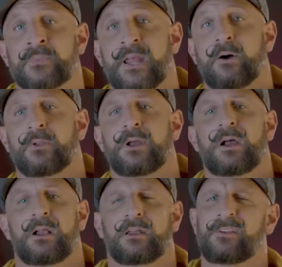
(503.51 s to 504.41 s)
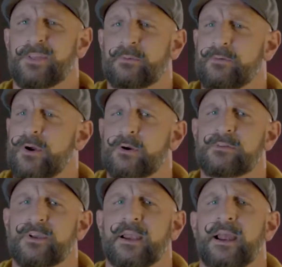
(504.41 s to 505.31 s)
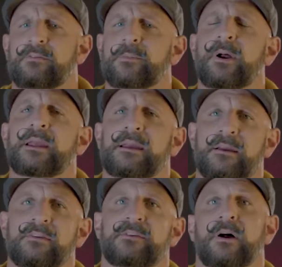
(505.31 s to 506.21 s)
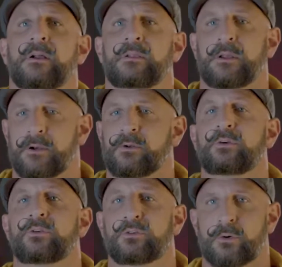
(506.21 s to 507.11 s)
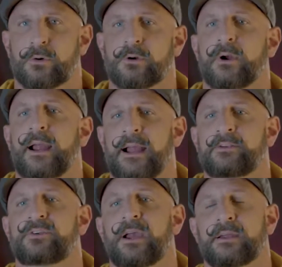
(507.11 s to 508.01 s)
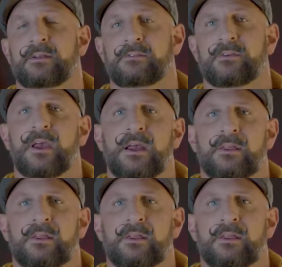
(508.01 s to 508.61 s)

Now, a little thing we've noticed that everybody is a little shorter at check-ins.